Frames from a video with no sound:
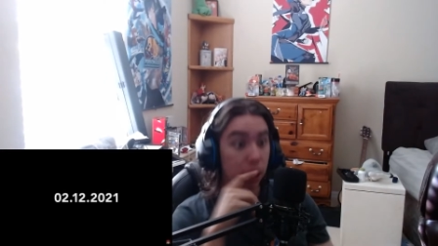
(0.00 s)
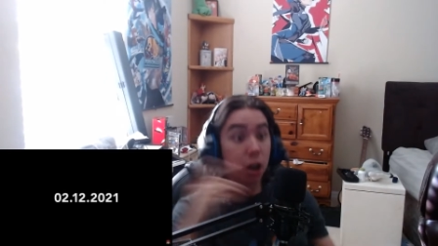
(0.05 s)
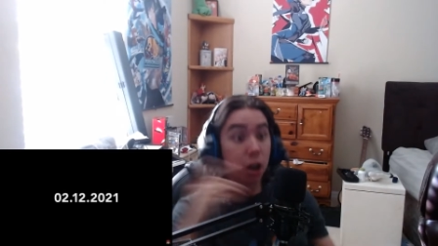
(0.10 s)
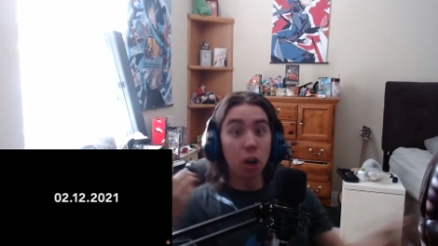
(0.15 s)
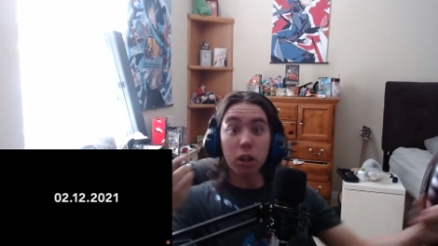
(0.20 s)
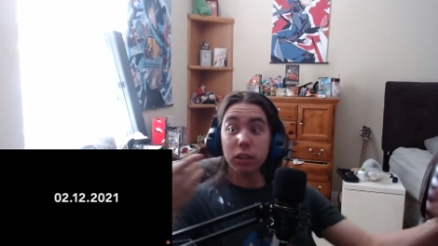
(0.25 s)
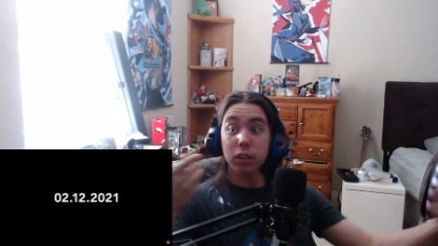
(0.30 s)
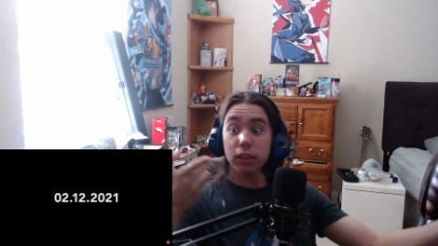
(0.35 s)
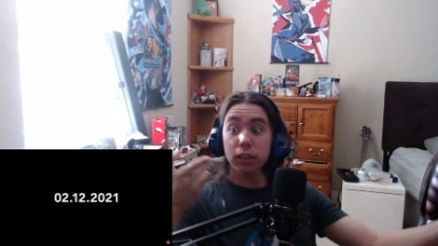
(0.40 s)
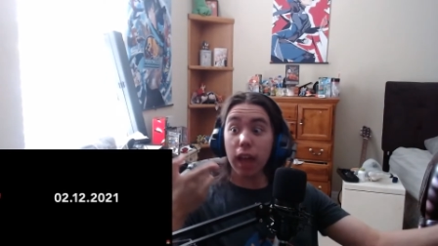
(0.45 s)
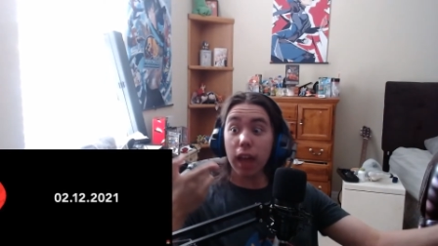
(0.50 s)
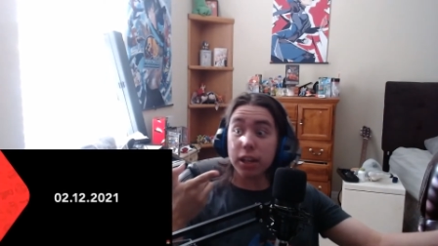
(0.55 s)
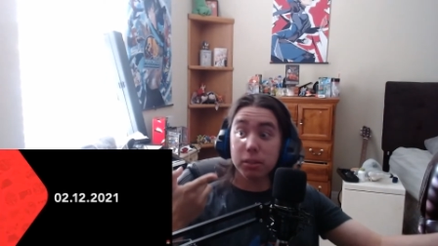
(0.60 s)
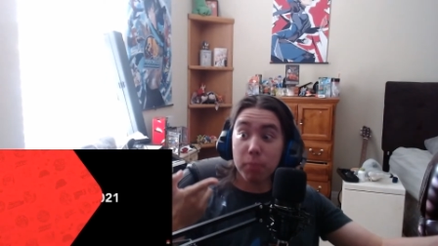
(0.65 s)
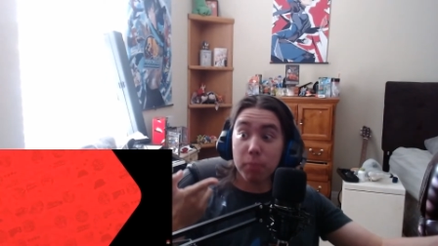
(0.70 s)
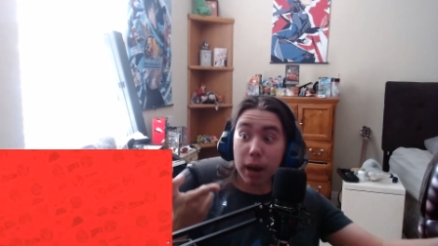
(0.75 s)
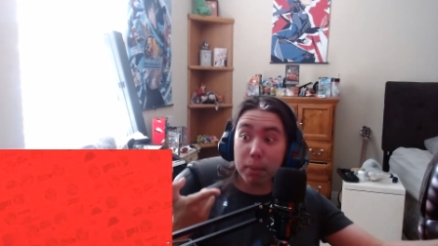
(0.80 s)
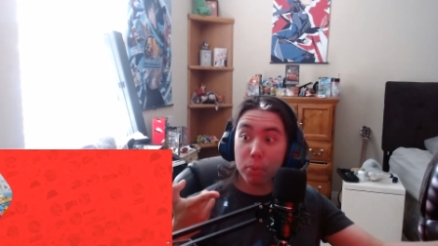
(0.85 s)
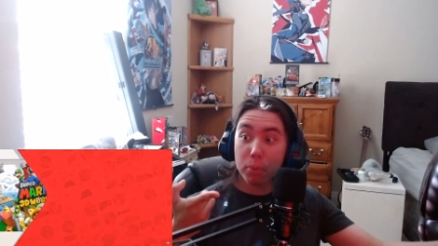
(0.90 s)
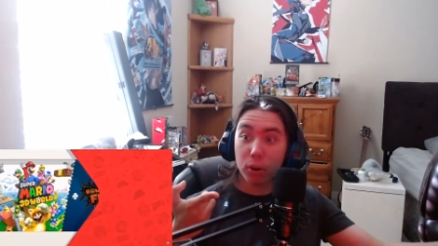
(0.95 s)
That is
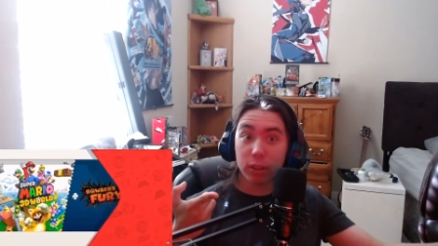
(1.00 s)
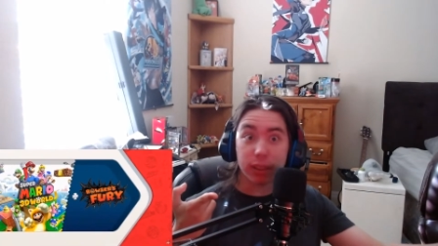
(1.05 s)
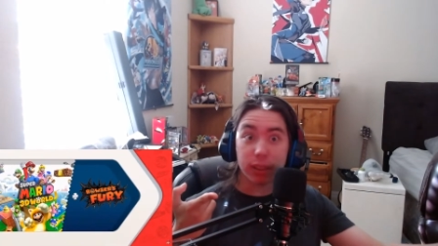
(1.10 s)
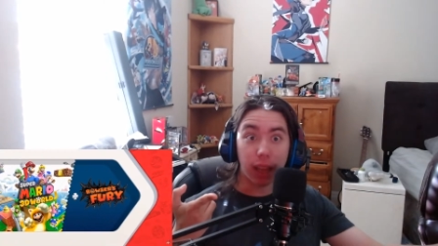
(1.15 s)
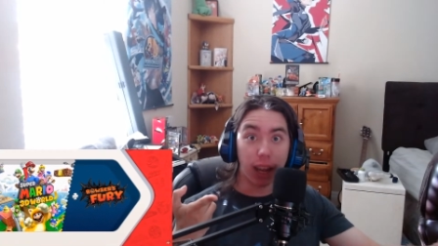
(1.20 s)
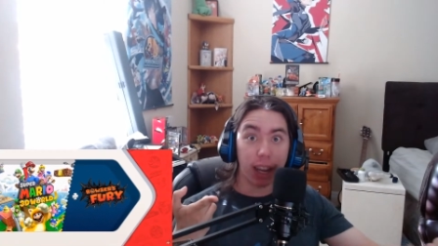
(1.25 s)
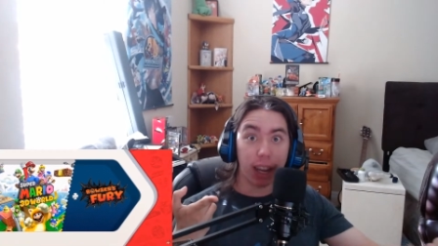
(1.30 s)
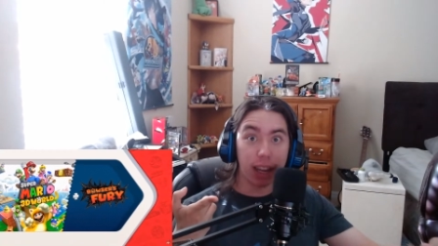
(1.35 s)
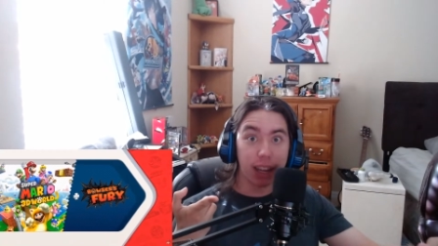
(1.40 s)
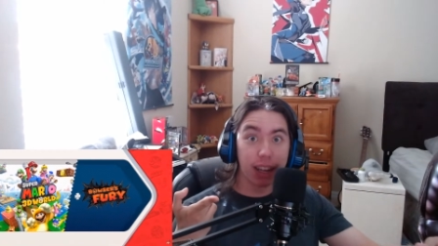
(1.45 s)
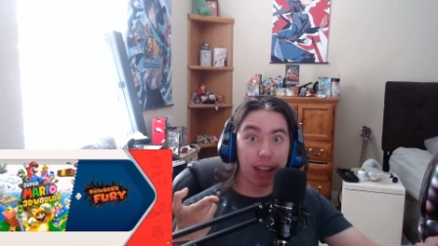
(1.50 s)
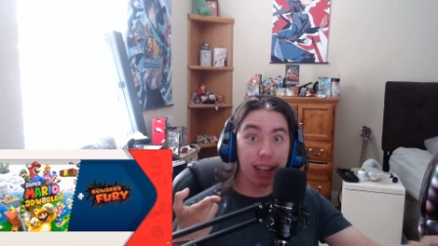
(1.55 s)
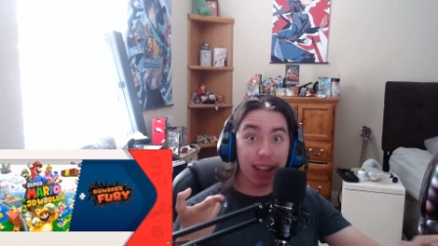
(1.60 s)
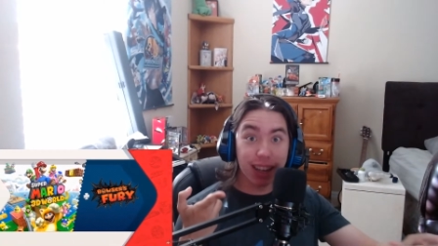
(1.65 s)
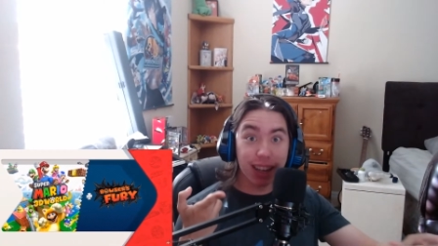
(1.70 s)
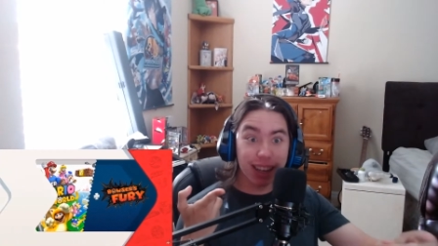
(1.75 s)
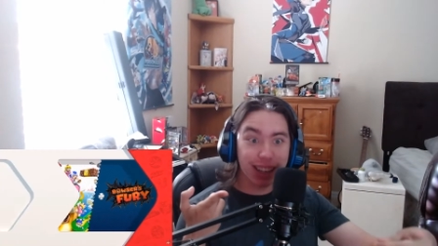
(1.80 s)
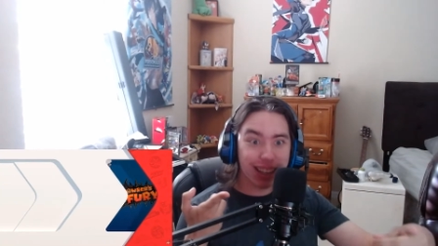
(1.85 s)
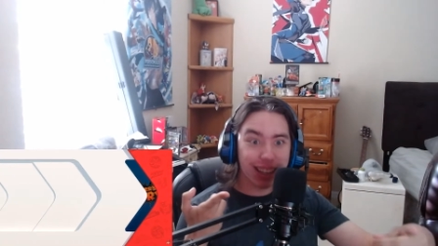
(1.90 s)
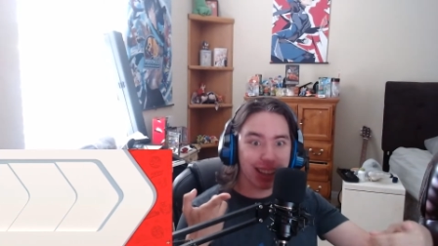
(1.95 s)
my birthday.
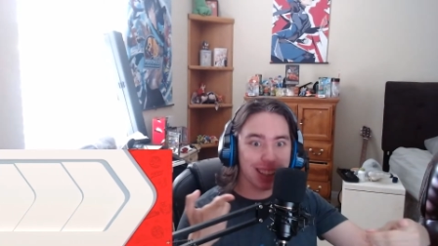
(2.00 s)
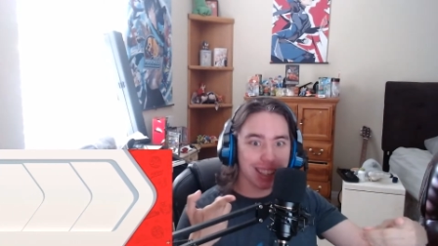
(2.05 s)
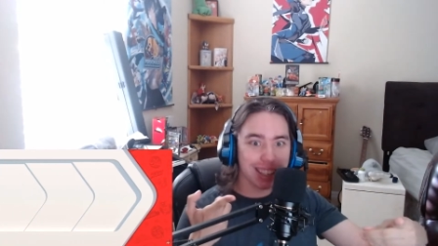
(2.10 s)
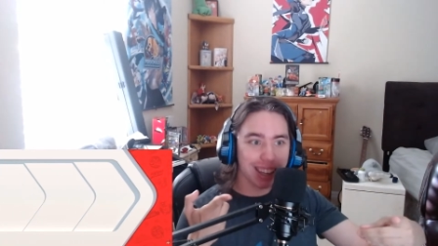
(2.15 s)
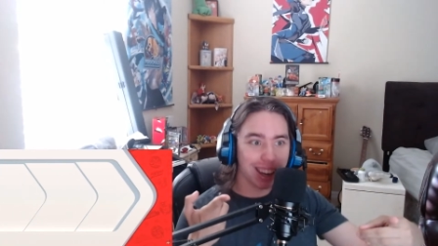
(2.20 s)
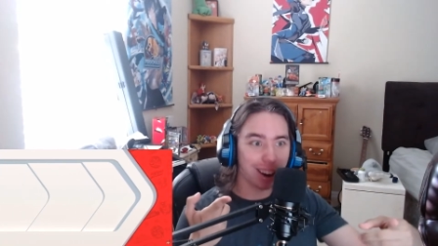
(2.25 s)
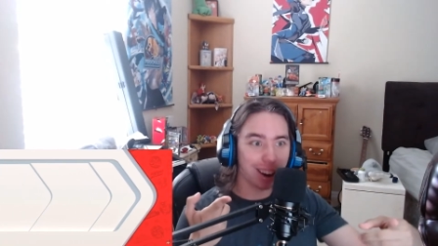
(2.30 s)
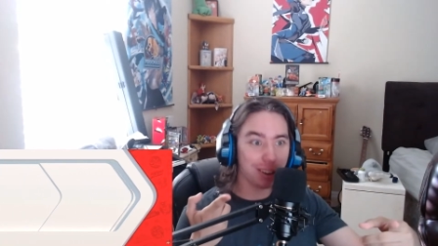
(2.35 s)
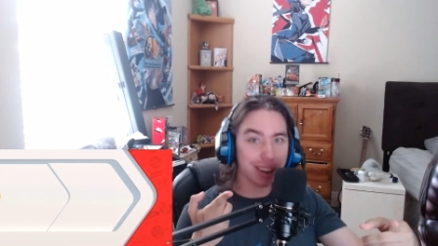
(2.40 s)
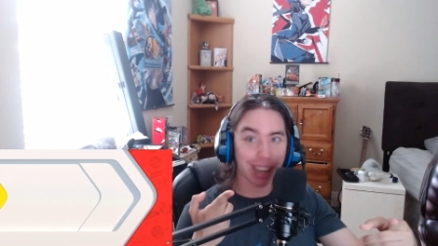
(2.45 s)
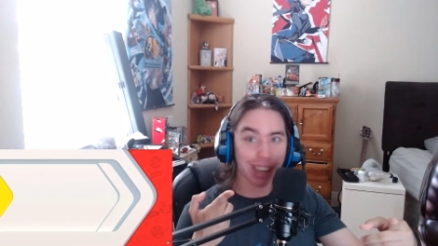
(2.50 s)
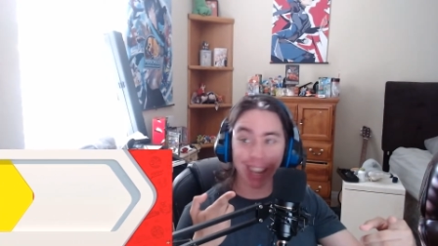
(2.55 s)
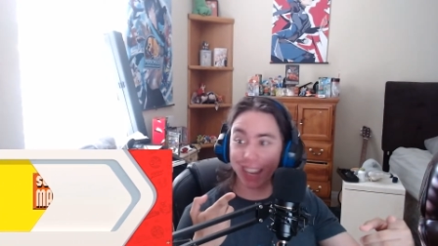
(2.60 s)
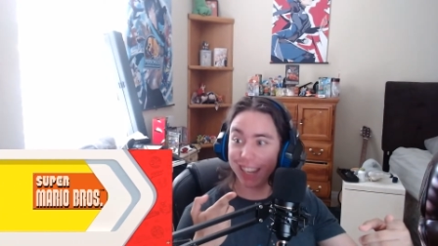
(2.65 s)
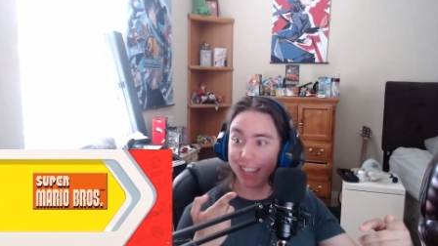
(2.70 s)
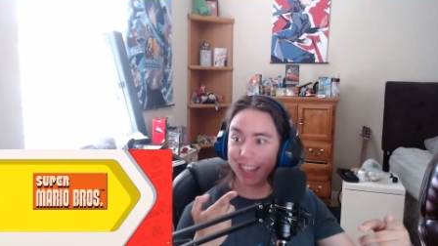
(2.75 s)
Okay,